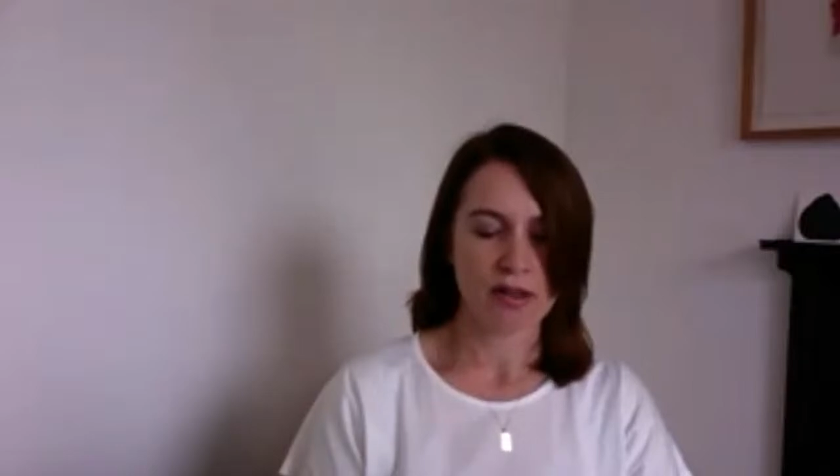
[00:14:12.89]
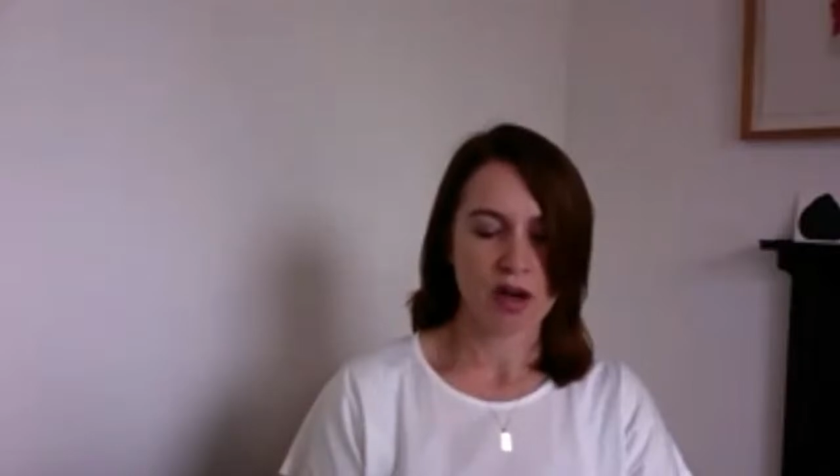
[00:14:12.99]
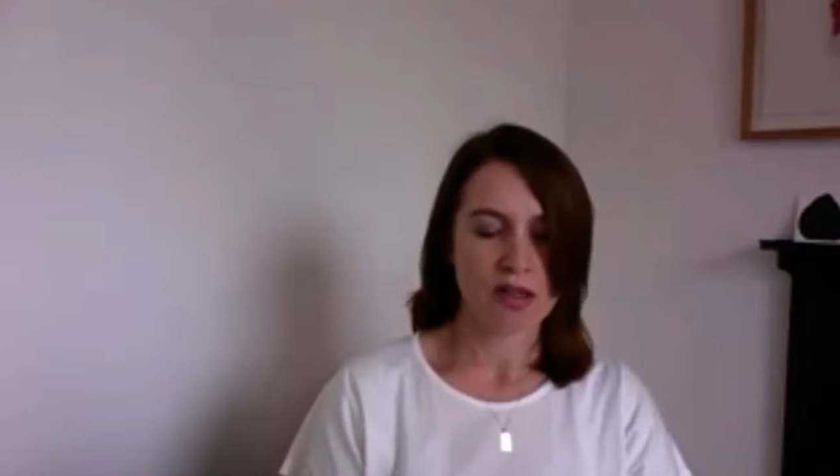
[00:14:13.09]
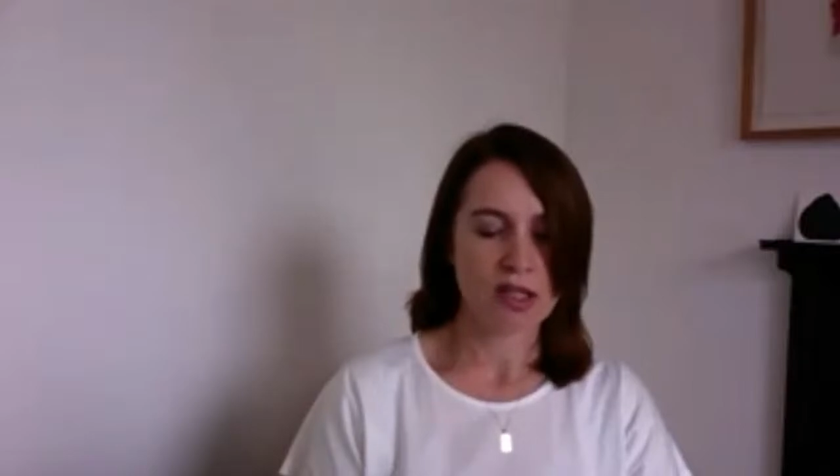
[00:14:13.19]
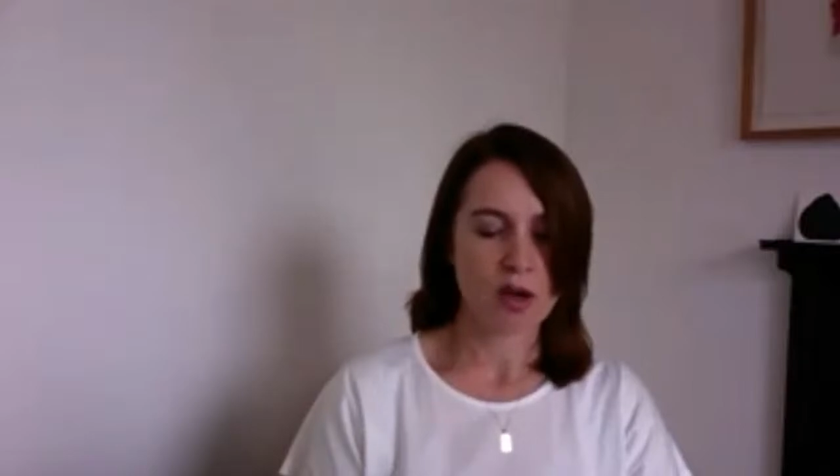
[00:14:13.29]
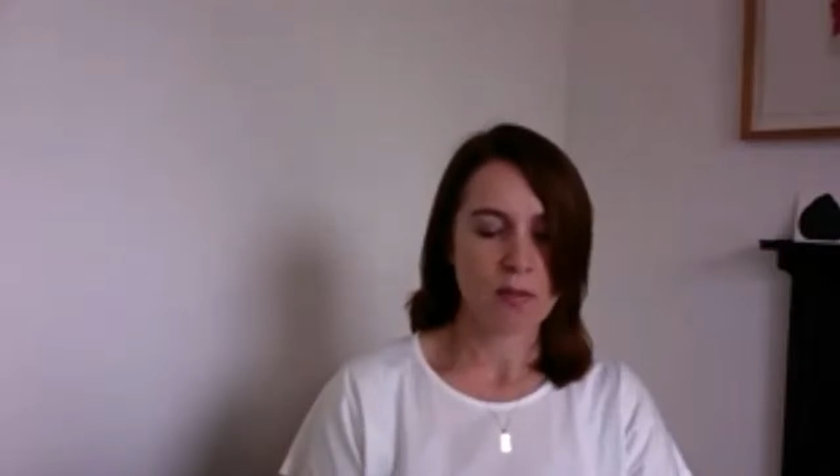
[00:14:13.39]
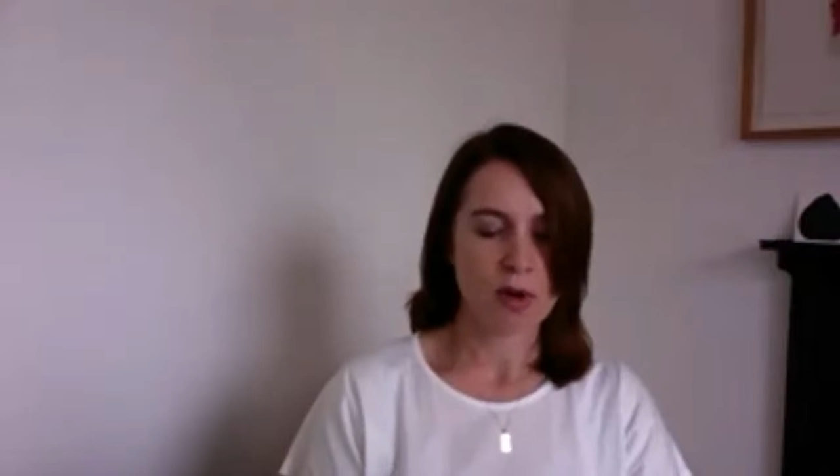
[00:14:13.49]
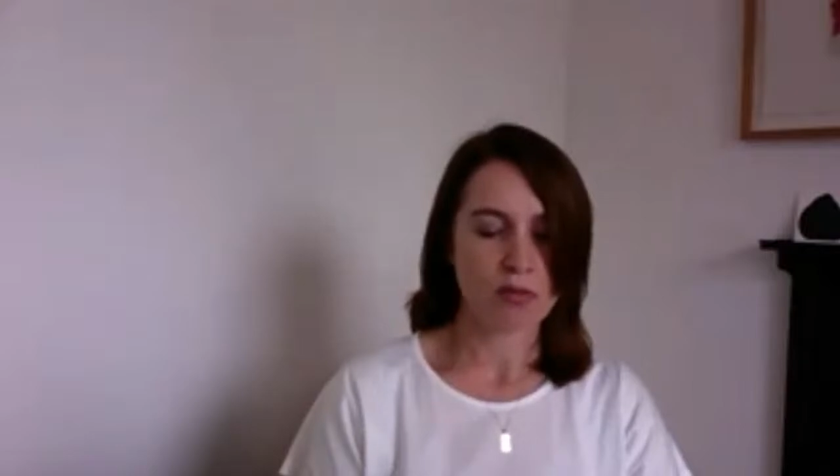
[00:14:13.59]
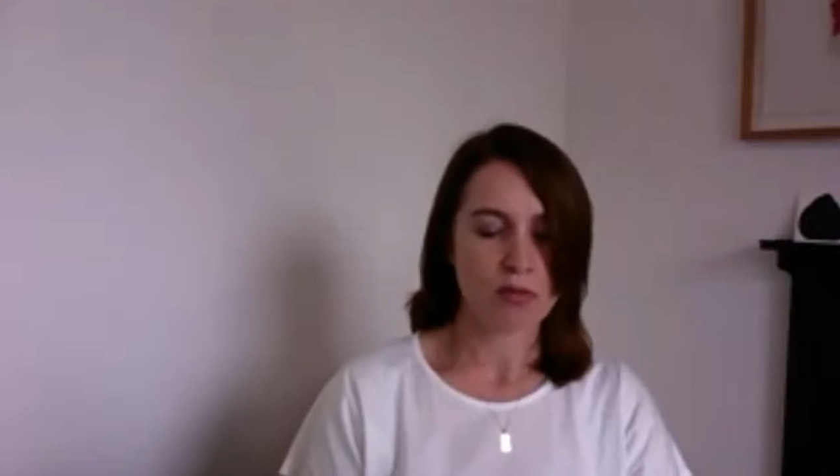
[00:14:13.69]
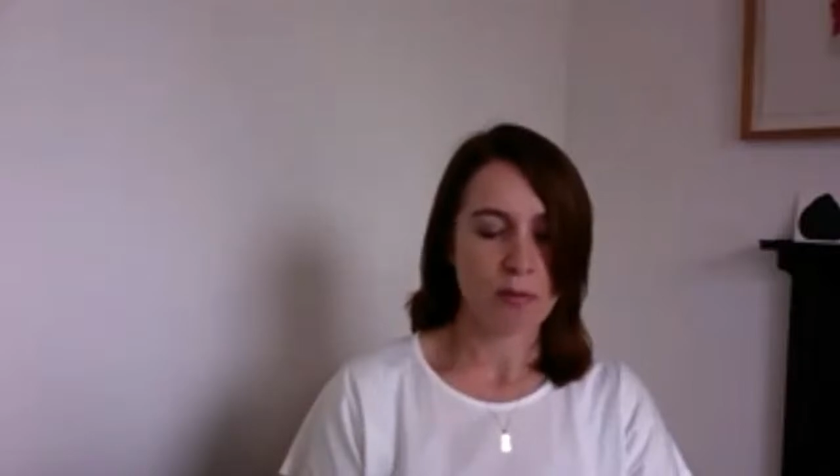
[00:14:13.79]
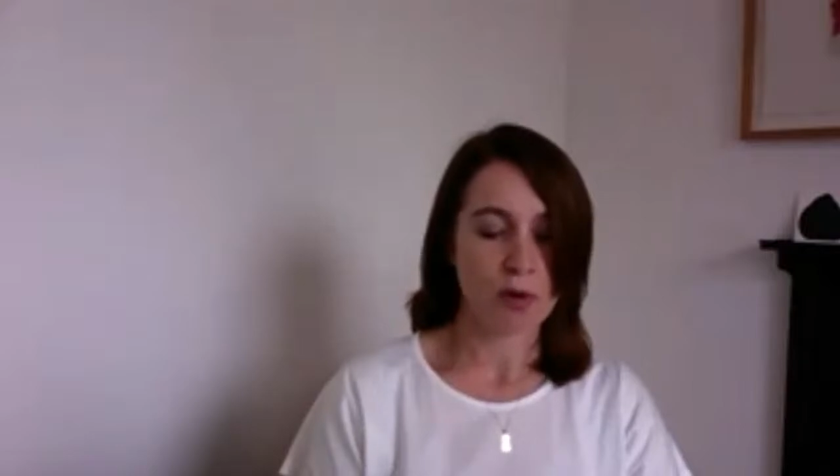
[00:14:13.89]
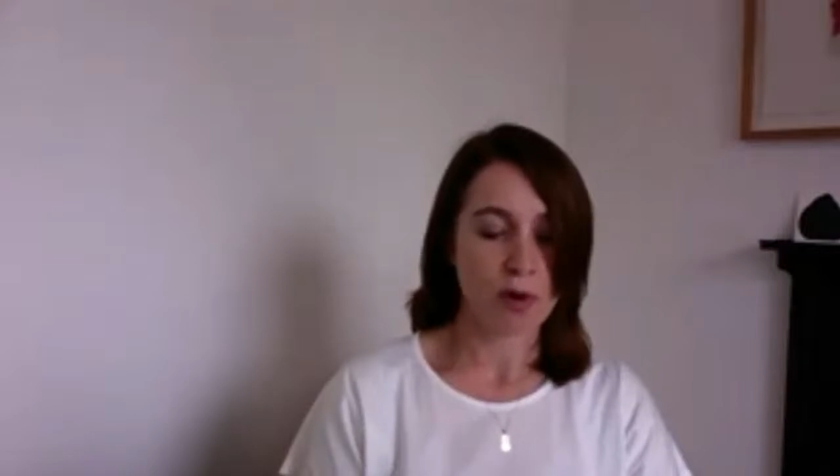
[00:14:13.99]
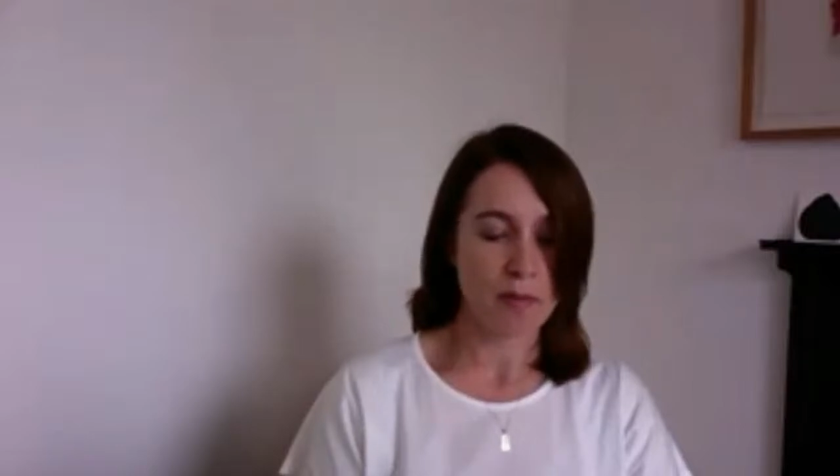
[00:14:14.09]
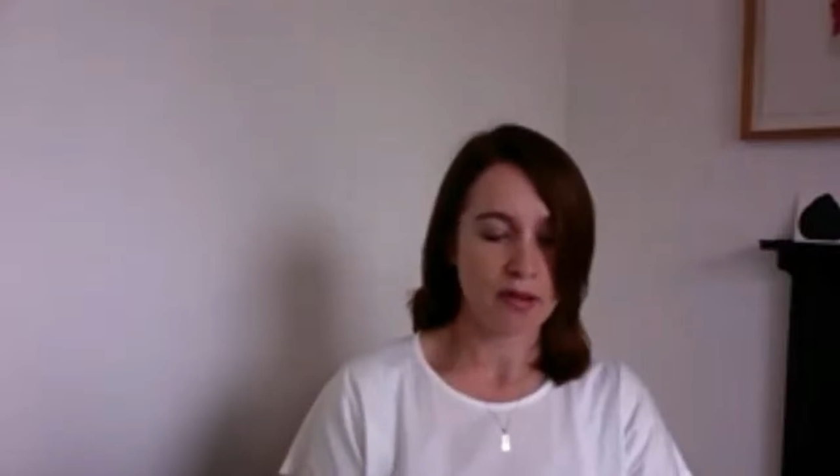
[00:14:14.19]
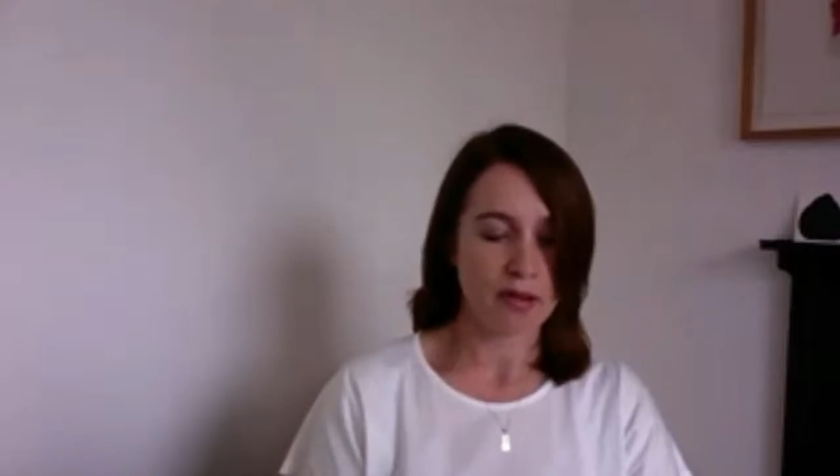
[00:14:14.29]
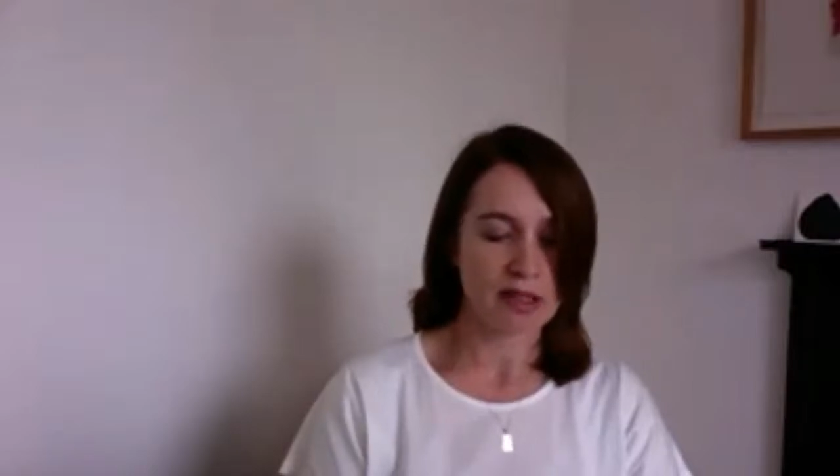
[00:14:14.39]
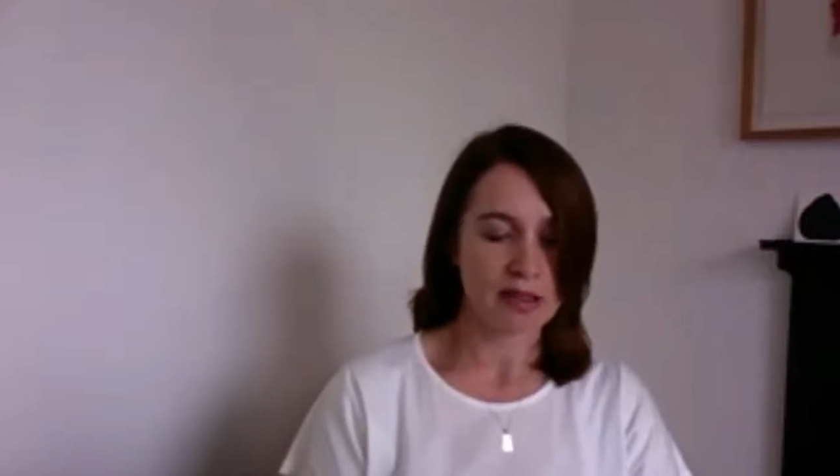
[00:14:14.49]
Her stomach grumbled.